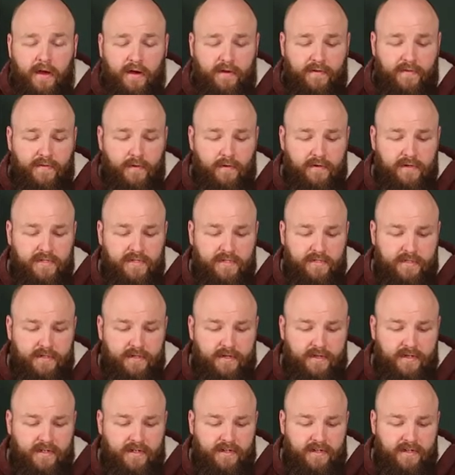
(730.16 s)
Of course,
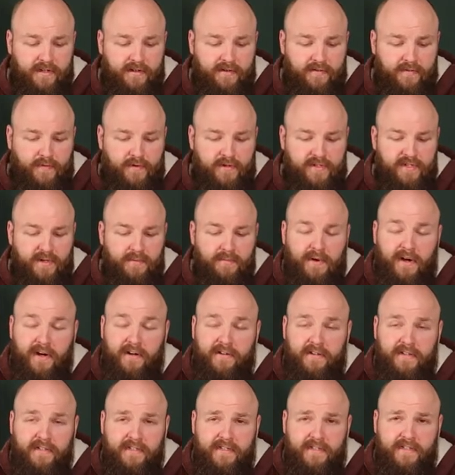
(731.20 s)
for John
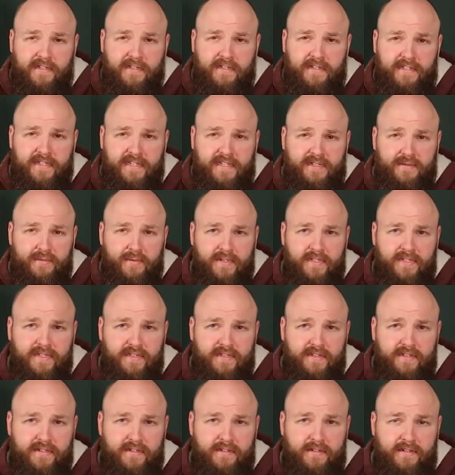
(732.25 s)
Martin, this
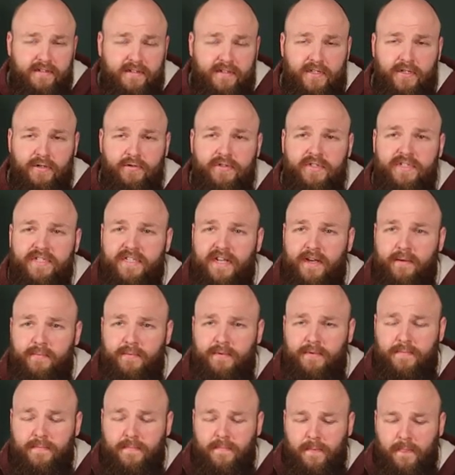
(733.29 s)
was a huge
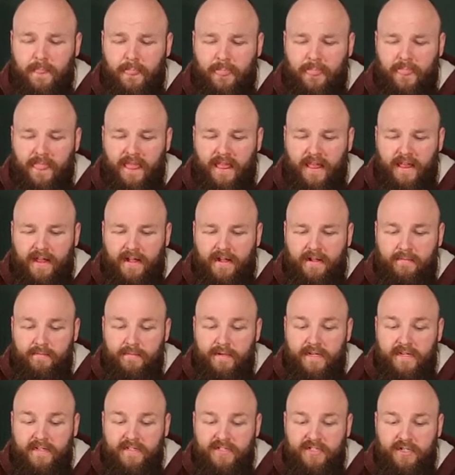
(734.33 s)
step
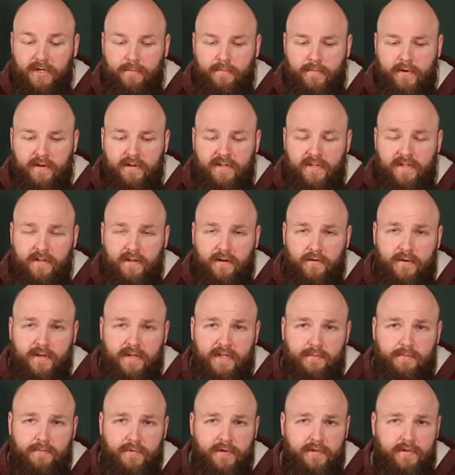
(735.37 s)
because John Martin
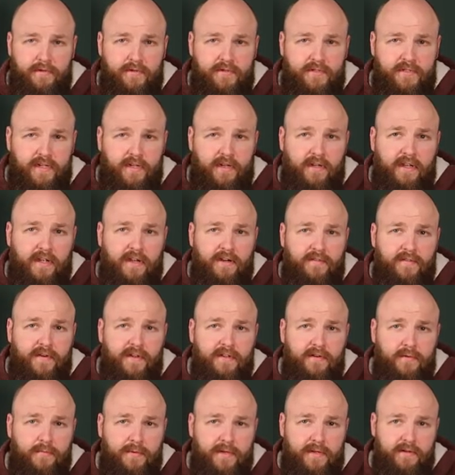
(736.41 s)
already produced a lot of
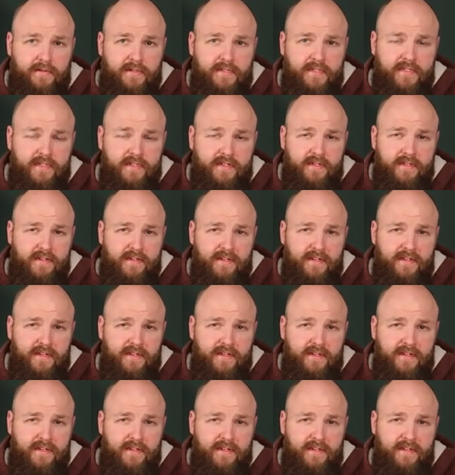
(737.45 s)
other beers.